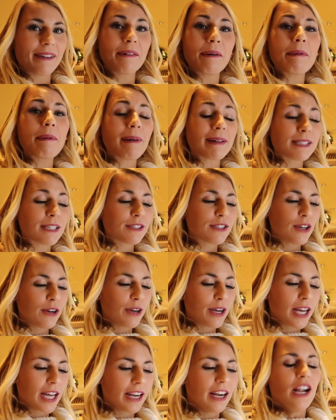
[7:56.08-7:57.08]
Whoopie pies are so
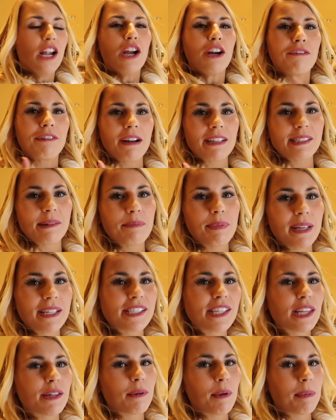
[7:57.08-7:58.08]
good. Rest in peace
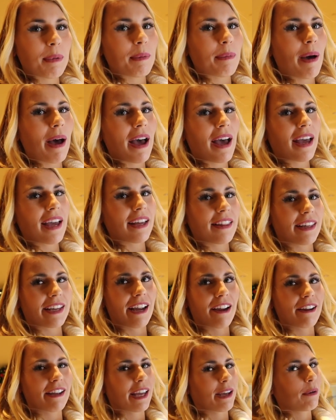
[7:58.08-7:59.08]
to the whoopie pie, the
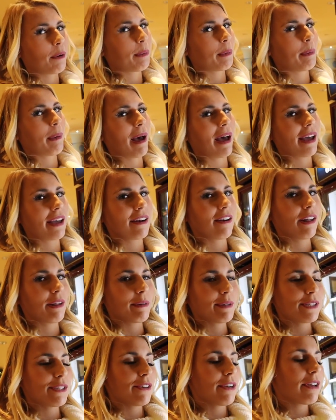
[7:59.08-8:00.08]
carrot cake whoopie pie and
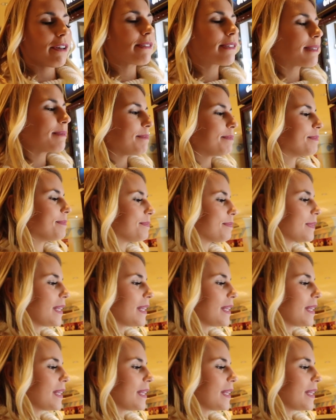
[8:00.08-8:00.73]
Hollywood Studios. Oh yeah.